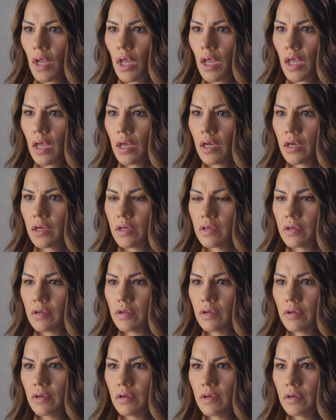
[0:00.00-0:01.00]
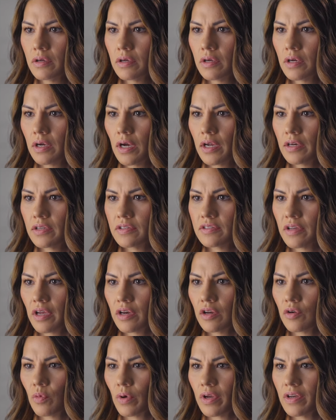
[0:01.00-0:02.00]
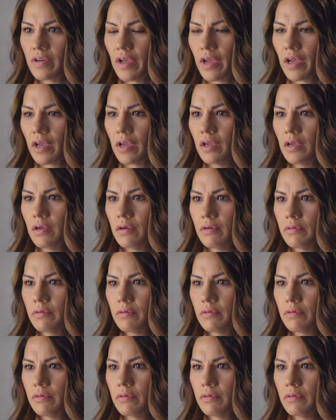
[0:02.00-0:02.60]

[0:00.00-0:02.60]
and I decided one day